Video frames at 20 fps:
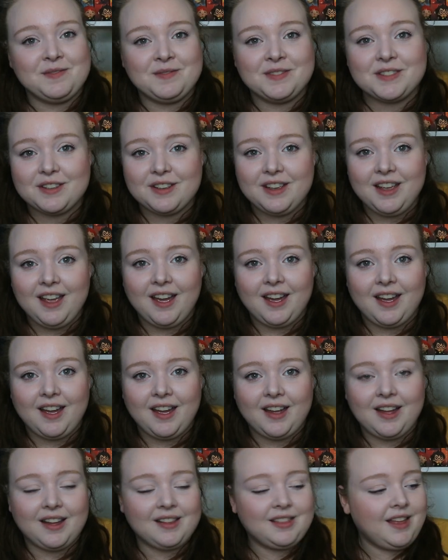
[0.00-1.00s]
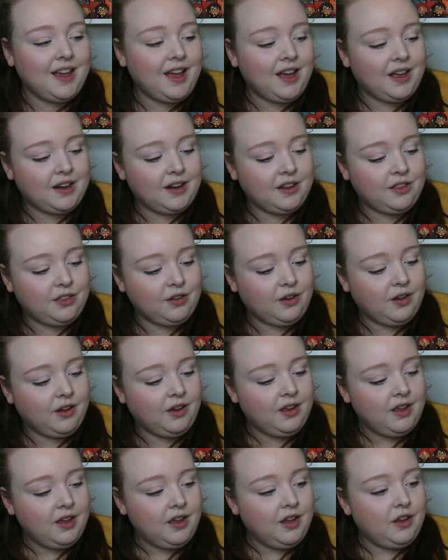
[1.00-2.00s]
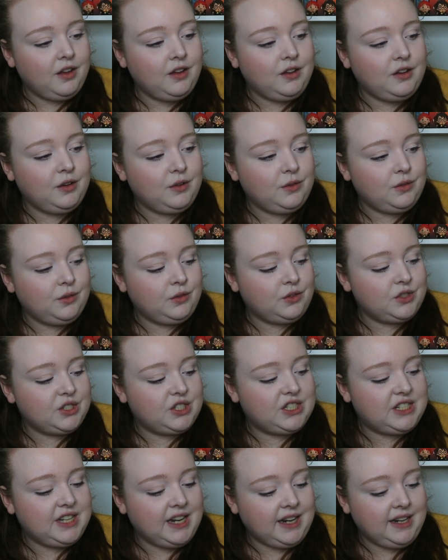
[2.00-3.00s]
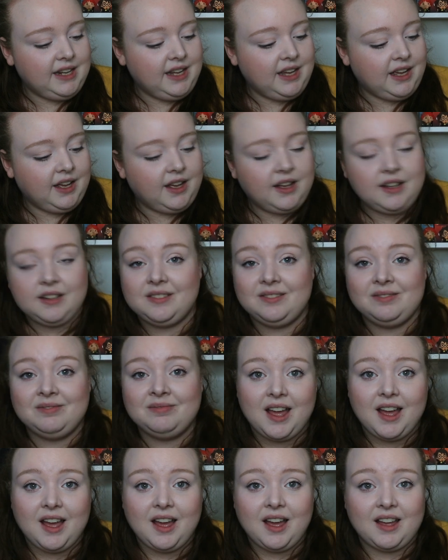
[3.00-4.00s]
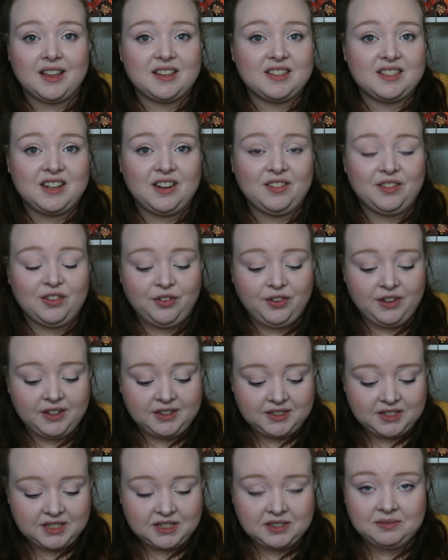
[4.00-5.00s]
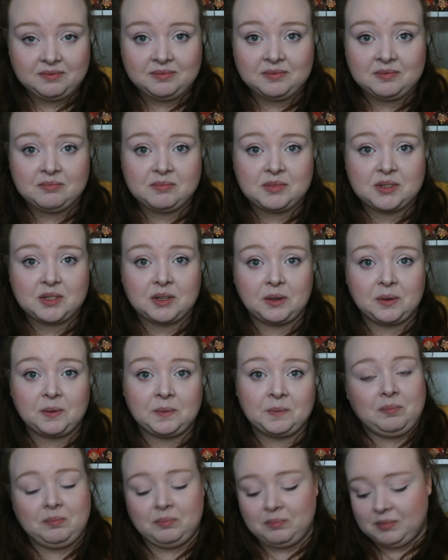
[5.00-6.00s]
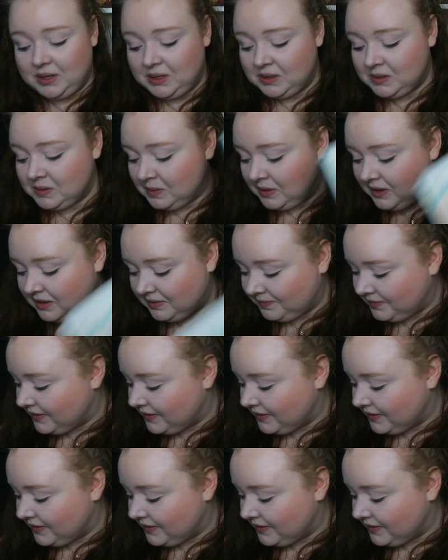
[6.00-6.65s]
So yeah, I got that, and I thought, you know, Jenny Han has never failed, so might as well.